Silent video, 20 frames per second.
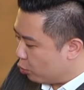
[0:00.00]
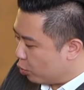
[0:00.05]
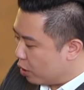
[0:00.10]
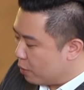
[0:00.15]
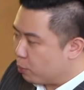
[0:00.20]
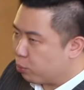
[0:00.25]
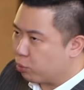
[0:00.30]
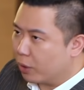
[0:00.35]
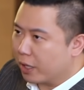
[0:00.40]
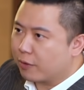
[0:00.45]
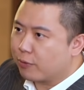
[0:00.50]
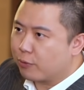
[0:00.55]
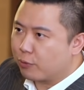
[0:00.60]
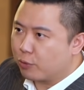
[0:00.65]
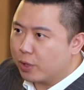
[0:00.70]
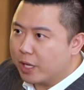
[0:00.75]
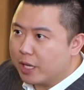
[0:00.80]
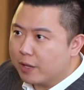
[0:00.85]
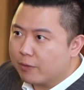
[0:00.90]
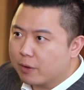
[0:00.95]
we break
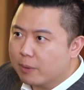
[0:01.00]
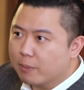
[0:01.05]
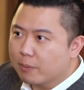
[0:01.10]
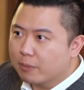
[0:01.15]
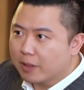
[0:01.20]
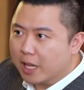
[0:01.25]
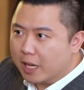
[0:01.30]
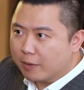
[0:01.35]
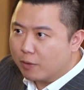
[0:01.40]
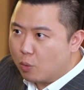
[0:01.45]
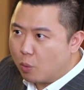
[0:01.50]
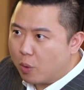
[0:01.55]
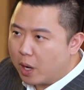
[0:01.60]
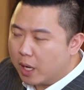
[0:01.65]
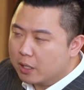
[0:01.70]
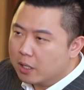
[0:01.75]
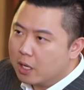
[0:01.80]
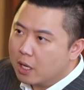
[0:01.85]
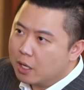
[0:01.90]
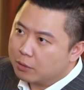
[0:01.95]
free from level
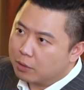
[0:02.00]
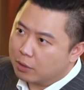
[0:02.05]
1